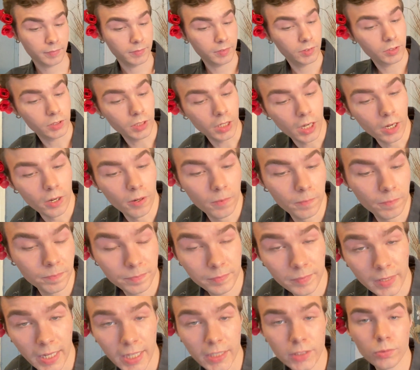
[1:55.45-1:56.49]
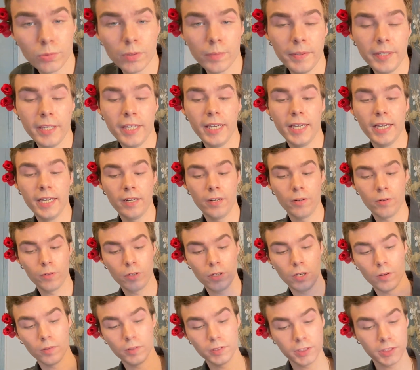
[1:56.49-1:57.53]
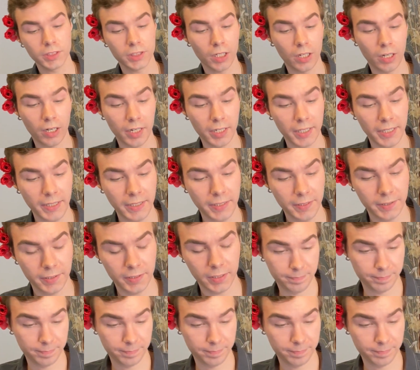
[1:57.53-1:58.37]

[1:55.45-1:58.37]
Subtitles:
So as we begin, I'm going to Tati.